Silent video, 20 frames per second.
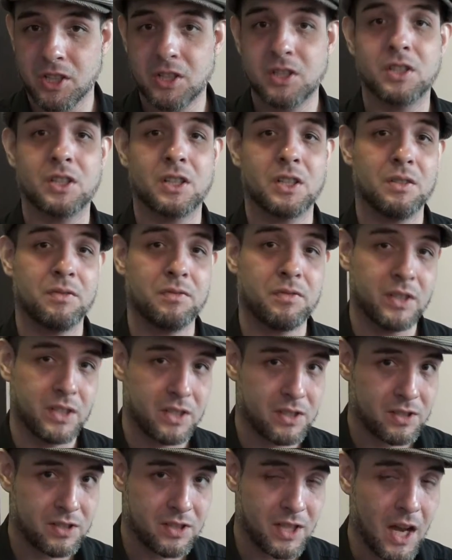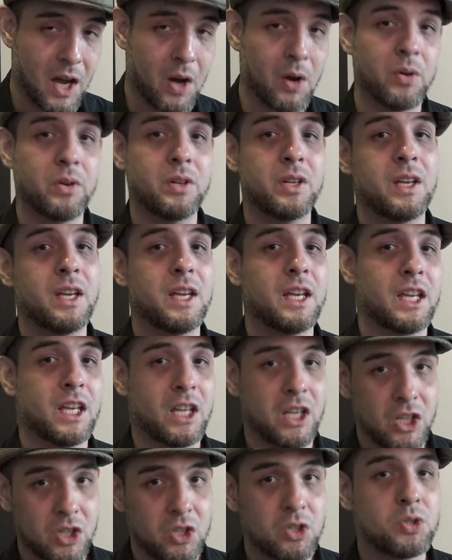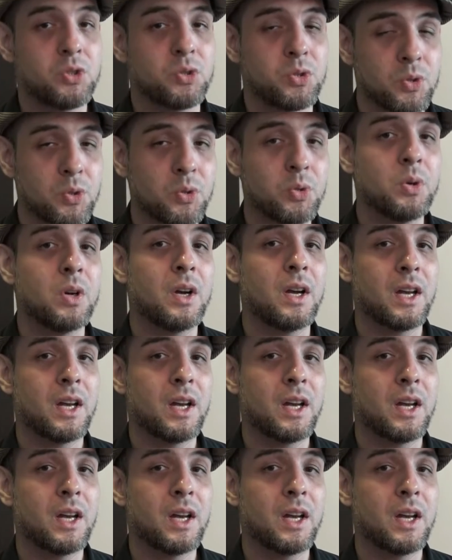to convert sound into